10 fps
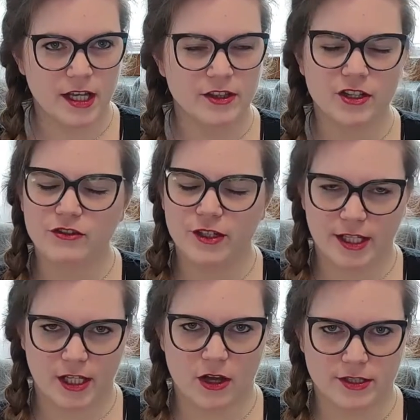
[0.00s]
not really
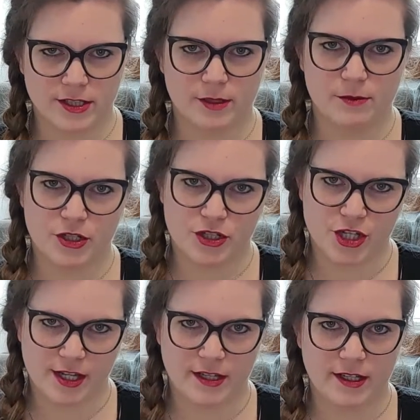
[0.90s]
glossy but
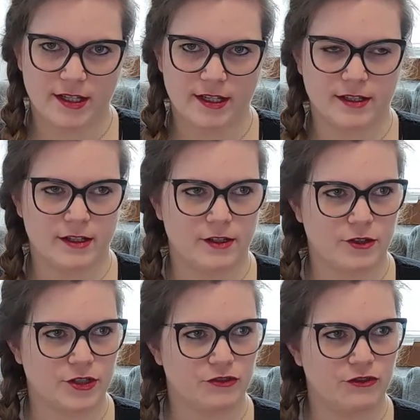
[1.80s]
shiny, and
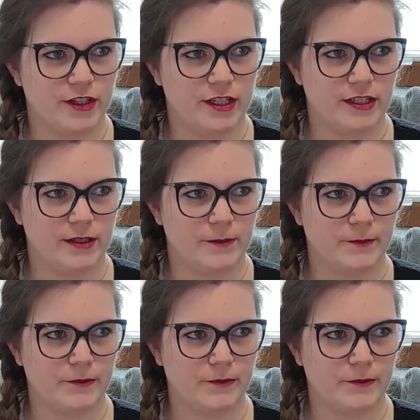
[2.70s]
looks really